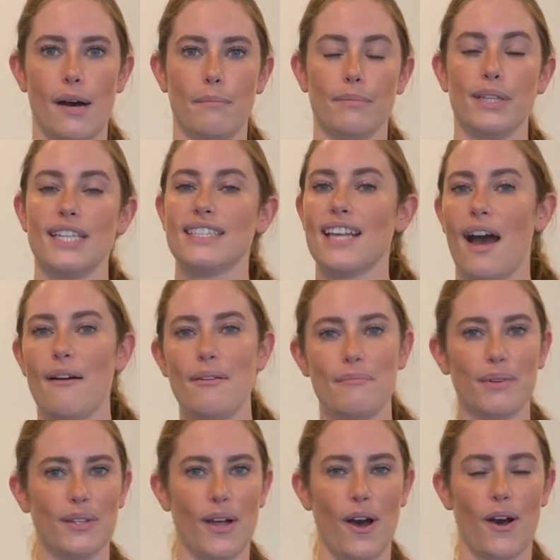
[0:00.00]
Please comment
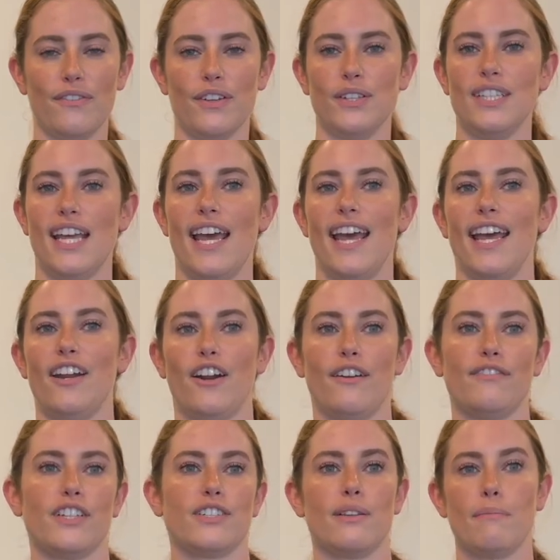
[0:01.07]
below did, or
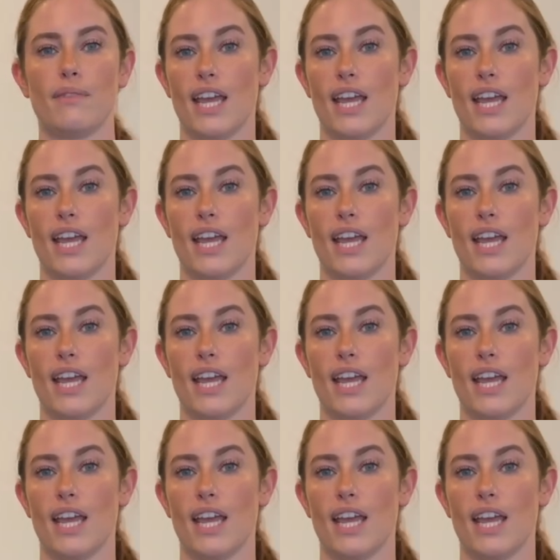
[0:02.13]
if there's some